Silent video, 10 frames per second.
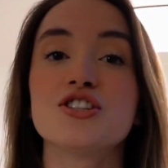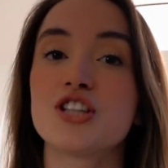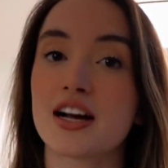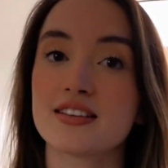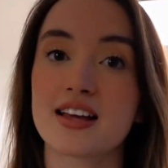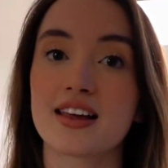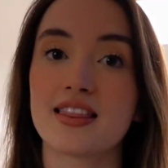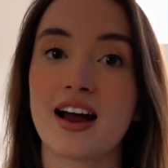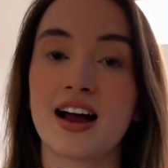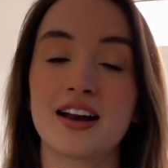checks like
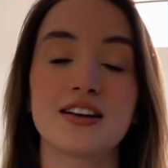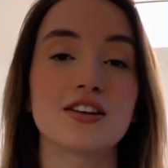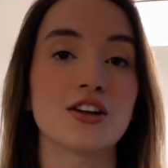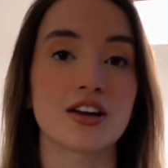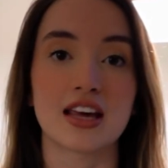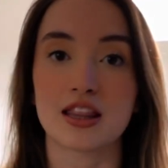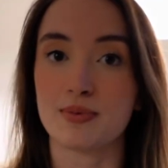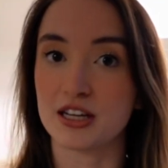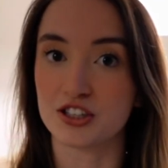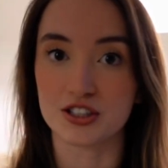that, looking at the
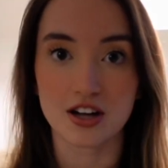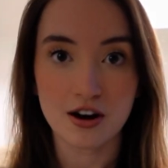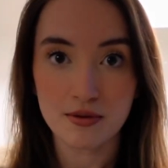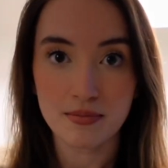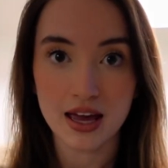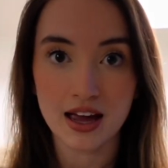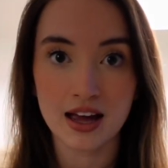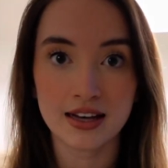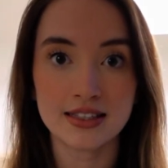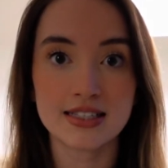patient's
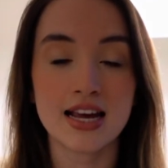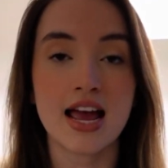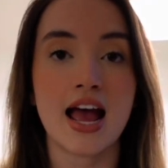armband,